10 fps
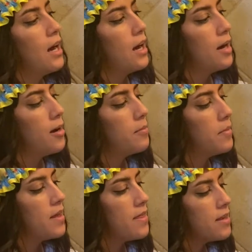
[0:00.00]
Um,
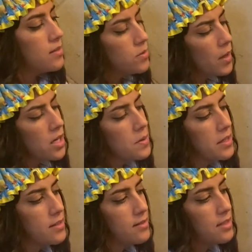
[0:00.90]
this way you
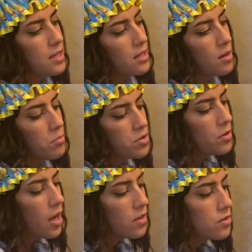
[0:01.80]
can see the numbers.
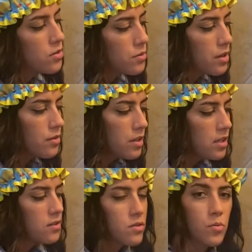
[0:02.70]
Okay, there's three
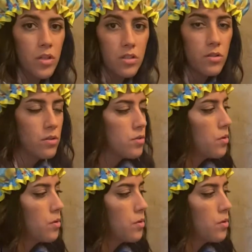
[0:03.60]
threes, there's one, two, there's